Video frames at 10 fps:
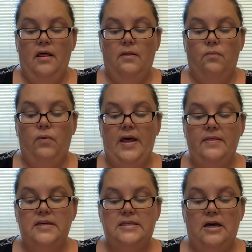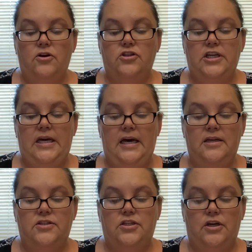When this energy
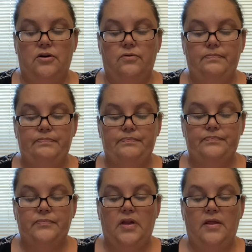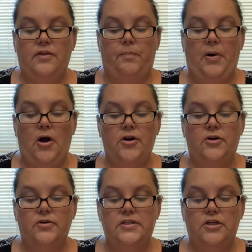hits you, the
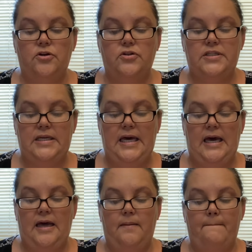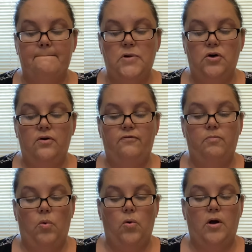particles in your skin move
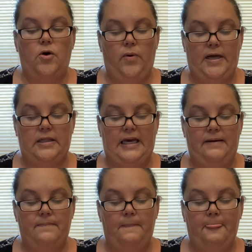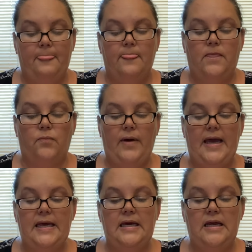more quickly. The
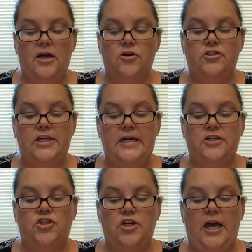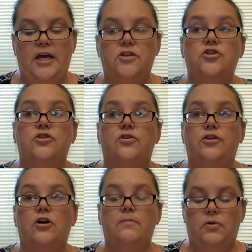radiant energy is changed to
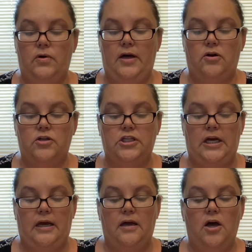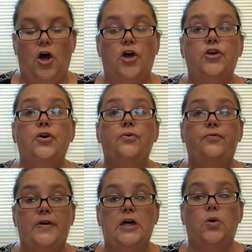thermal energy. You
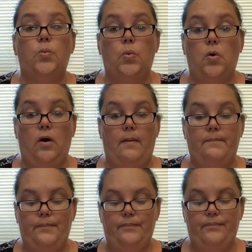feel warm.